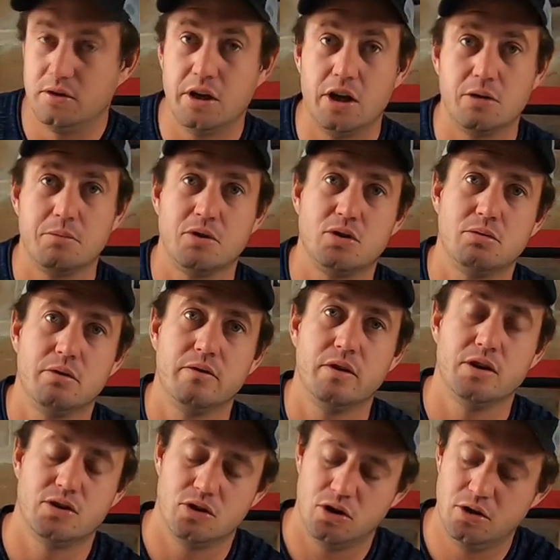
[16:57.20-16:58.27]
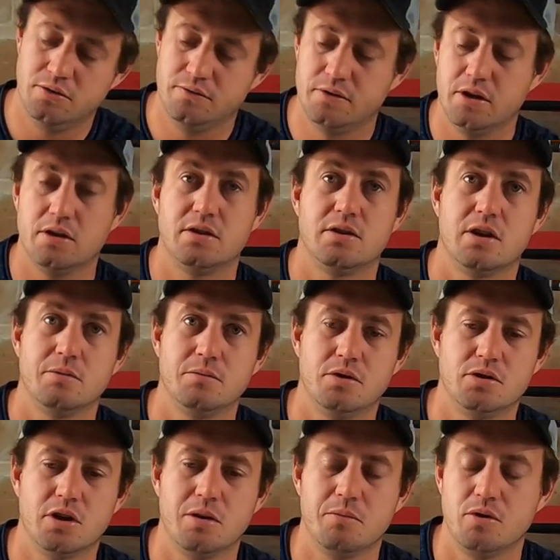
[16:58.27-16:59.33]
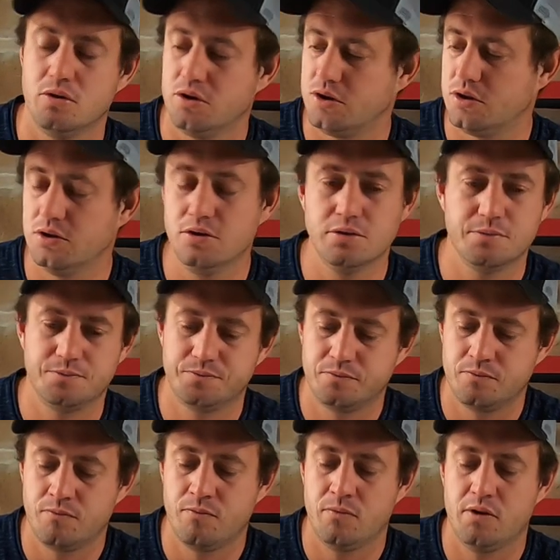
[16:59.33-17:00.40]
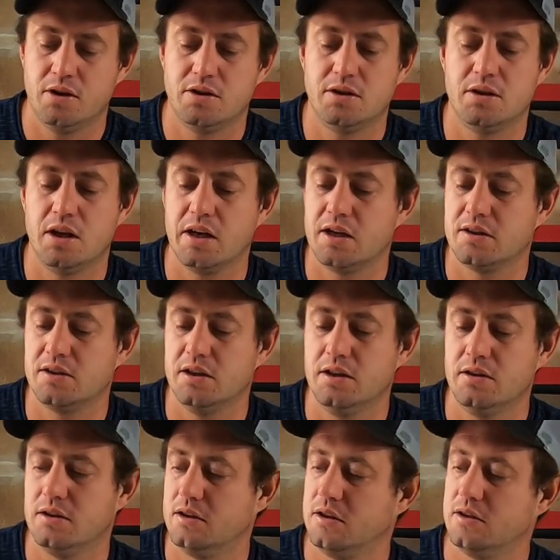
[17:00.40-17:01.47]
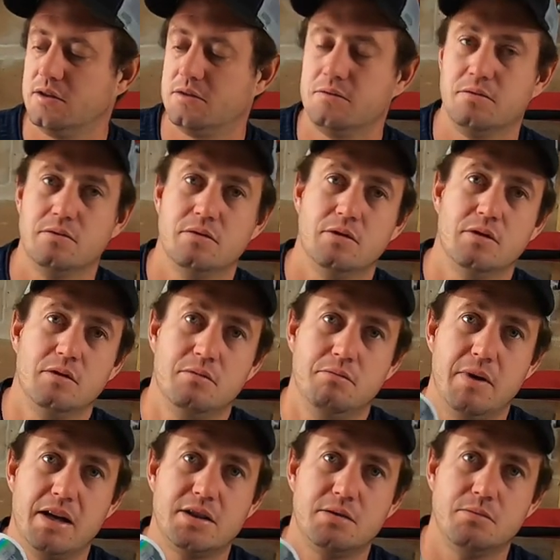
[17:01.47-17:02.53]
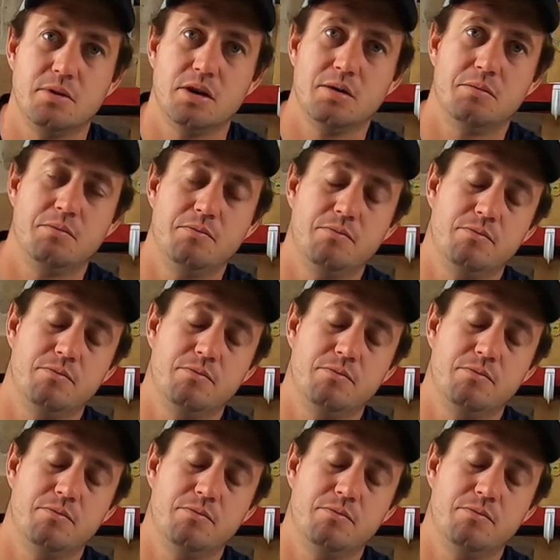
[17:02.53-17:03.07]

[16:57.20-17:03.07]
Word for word: now that my swivel is on now it's time to tie my hook snoot this is like i said it is maxima